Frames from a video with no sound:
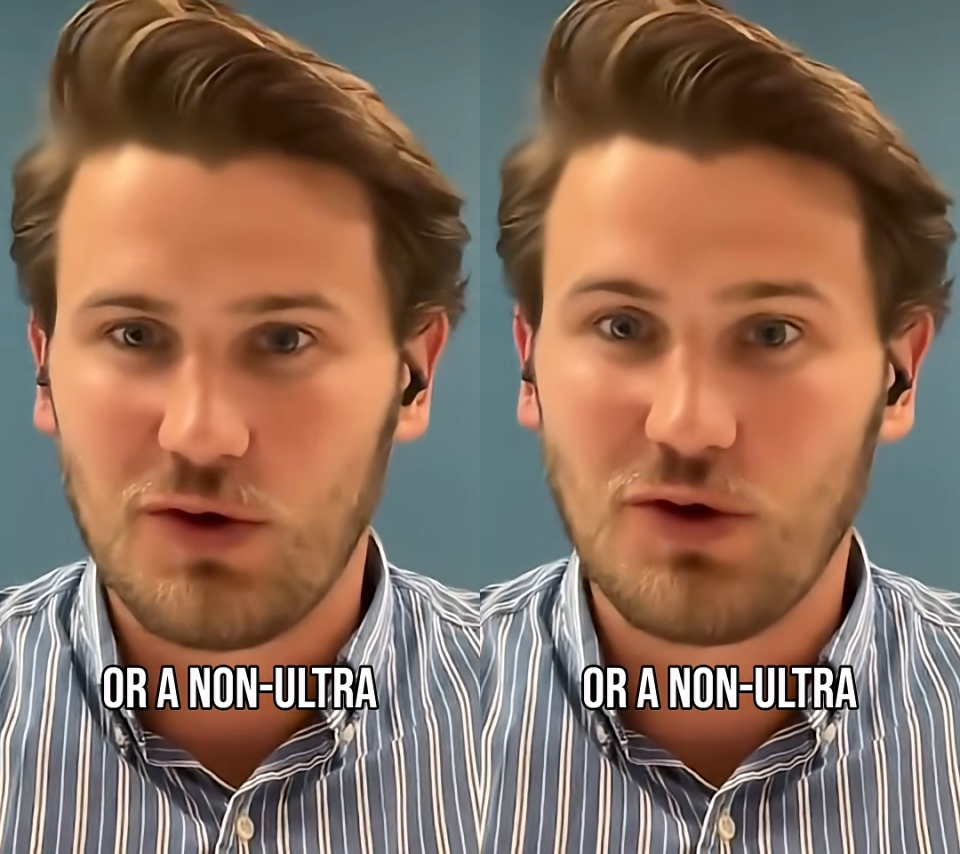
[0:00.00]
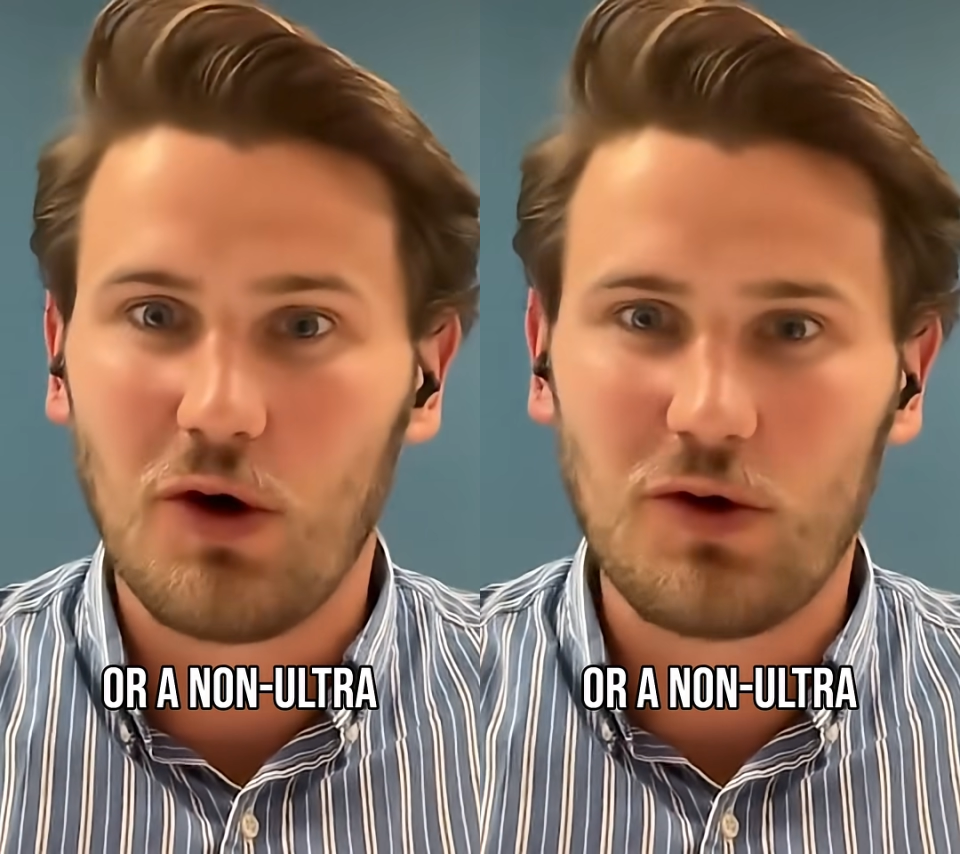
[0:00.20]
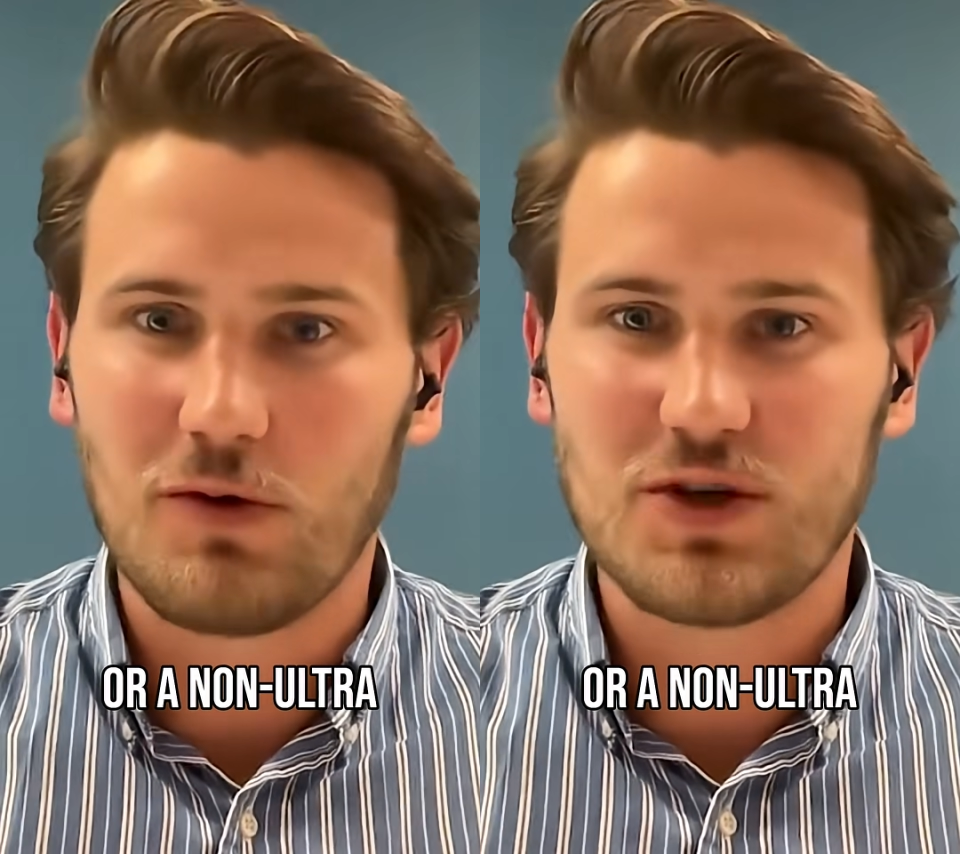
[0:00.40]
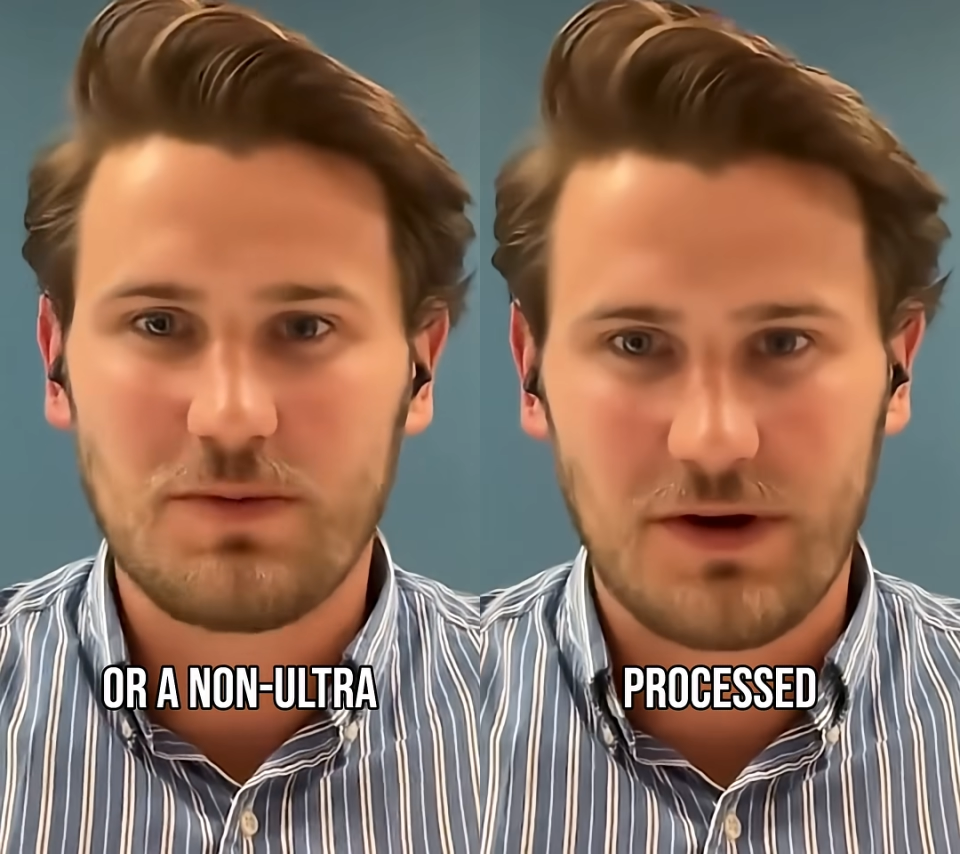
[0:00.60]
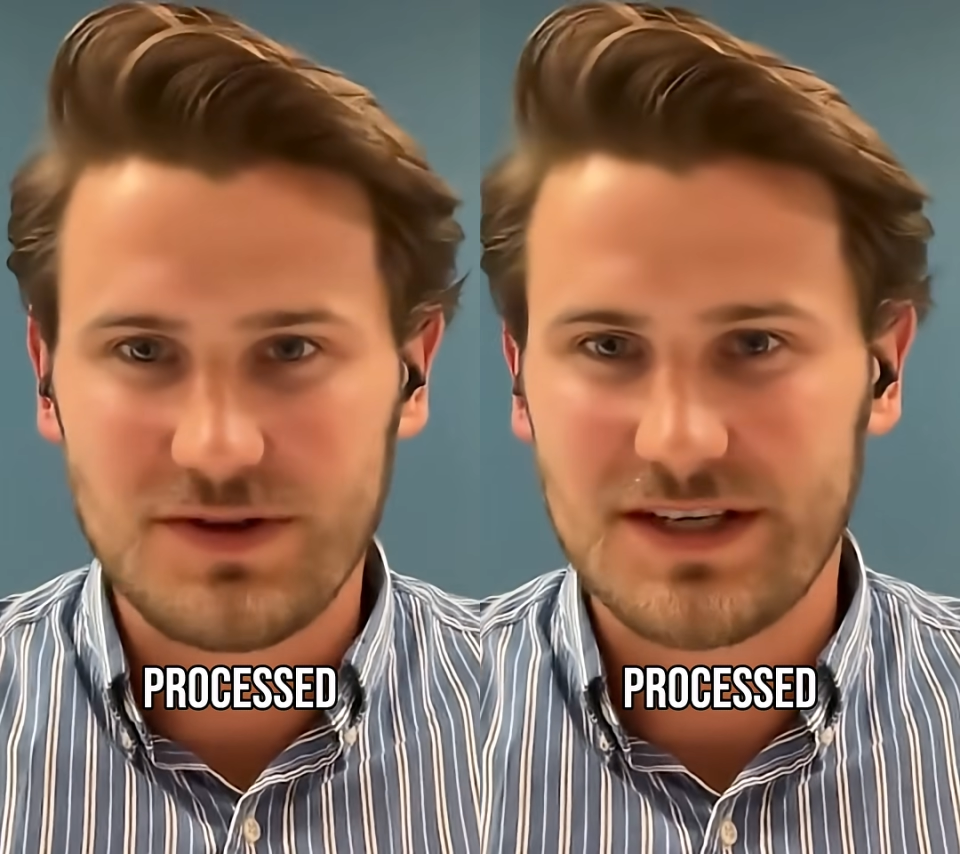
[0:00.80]
non-ultra
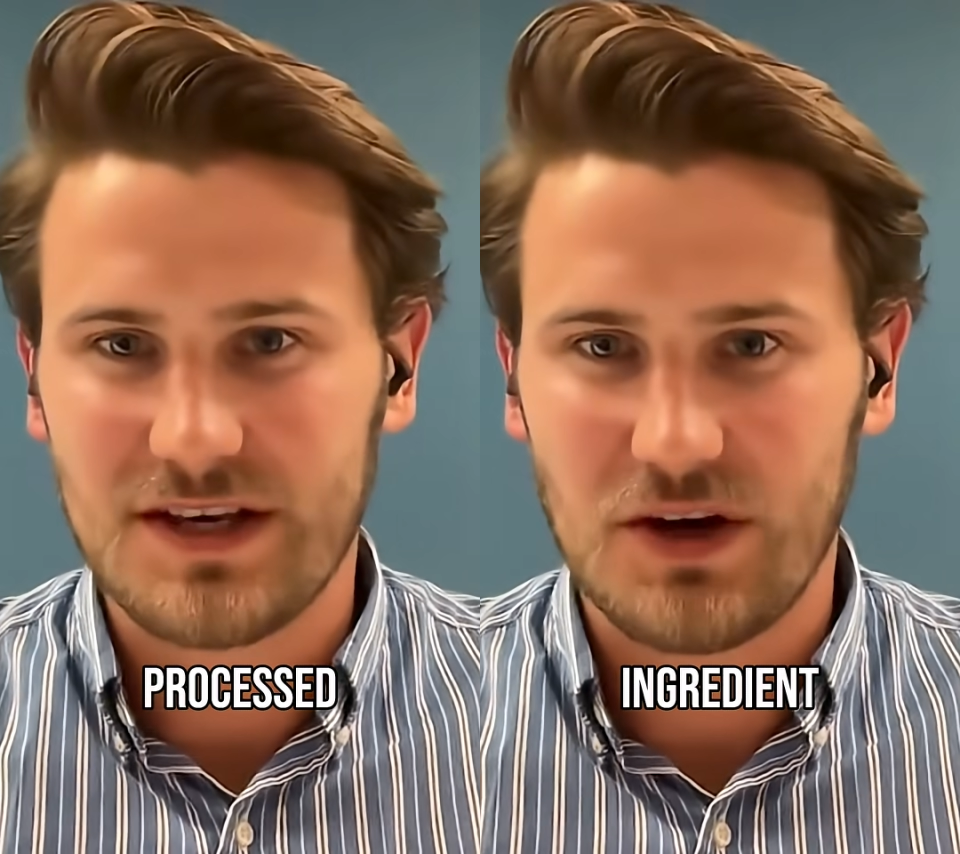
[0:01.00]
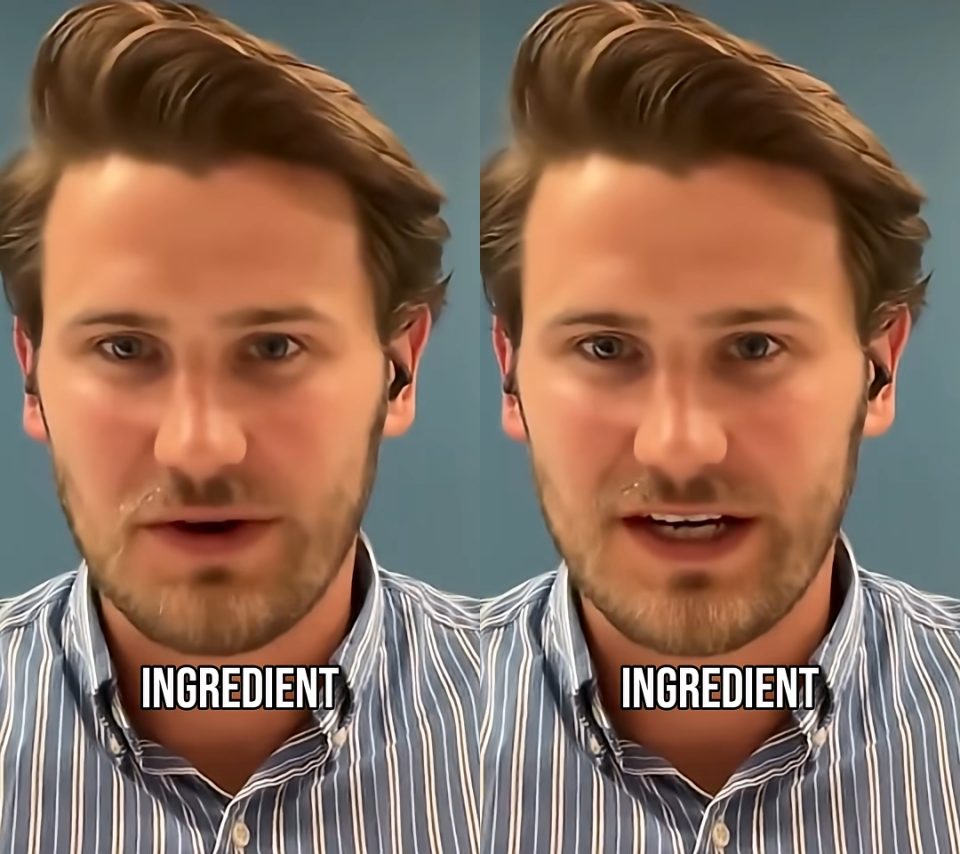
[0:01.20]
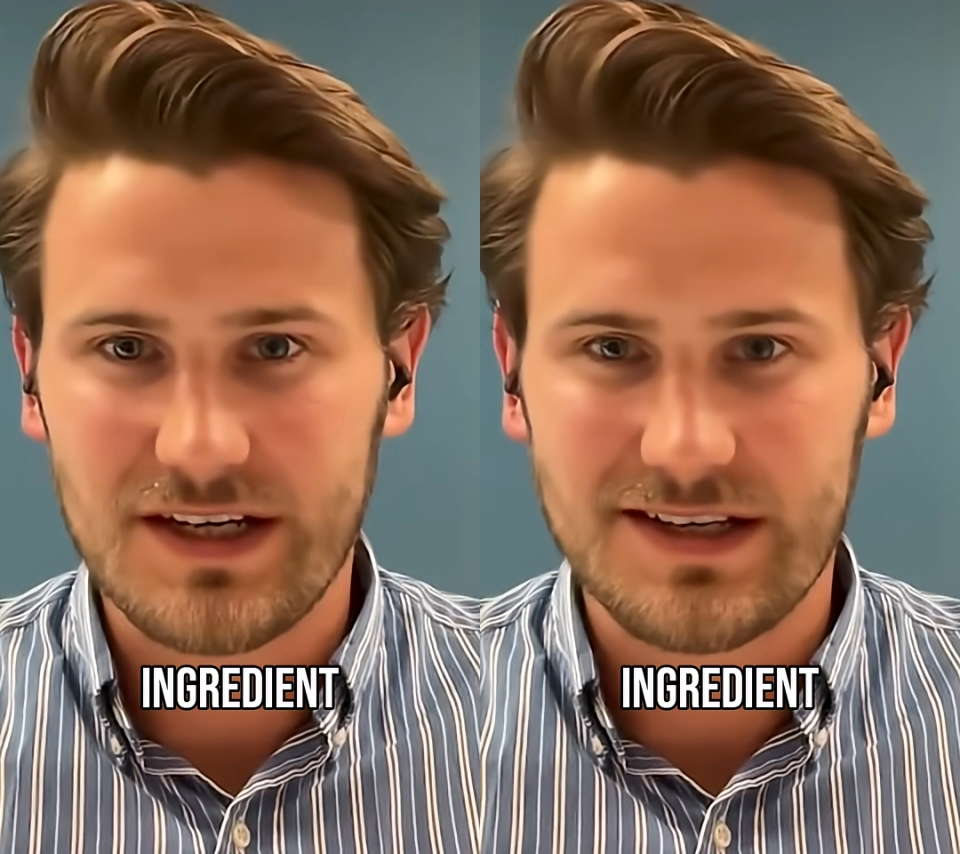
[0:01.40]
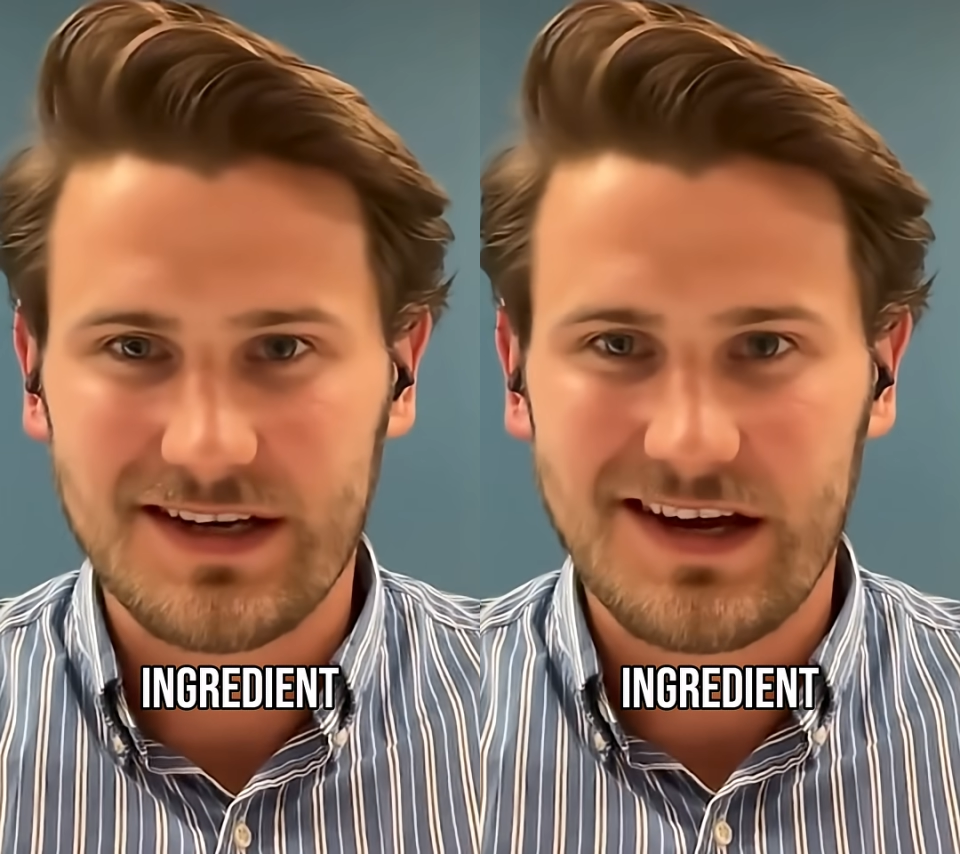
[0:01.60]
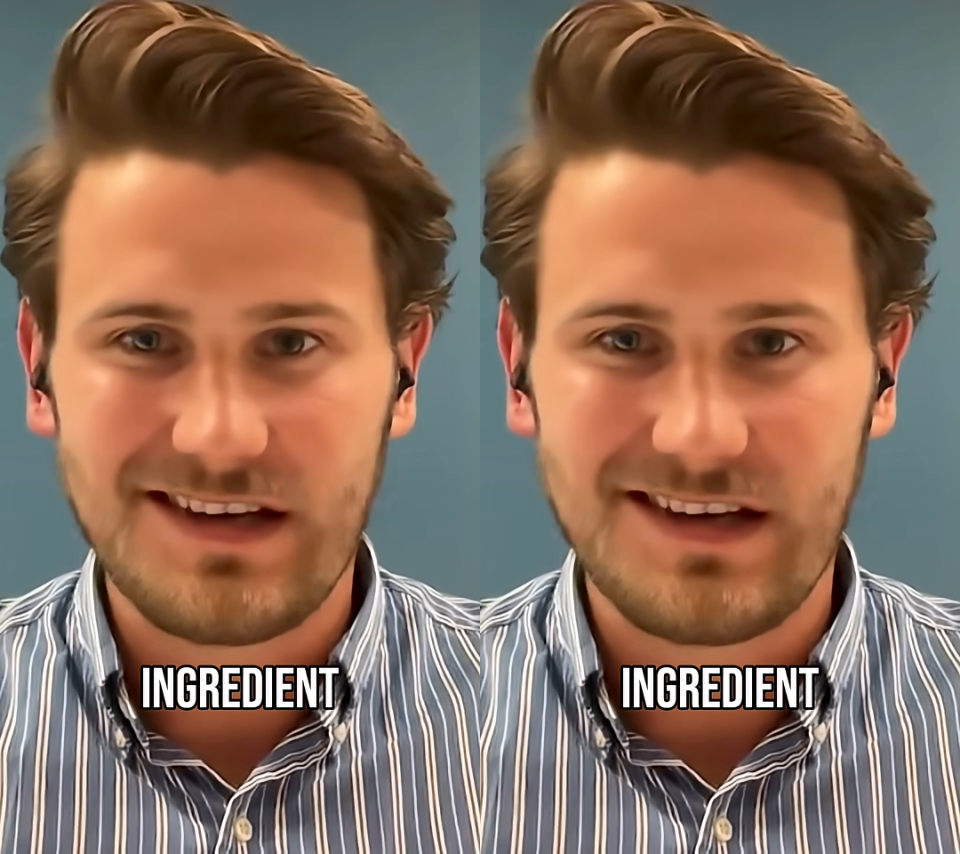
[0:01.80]
processed ingredient,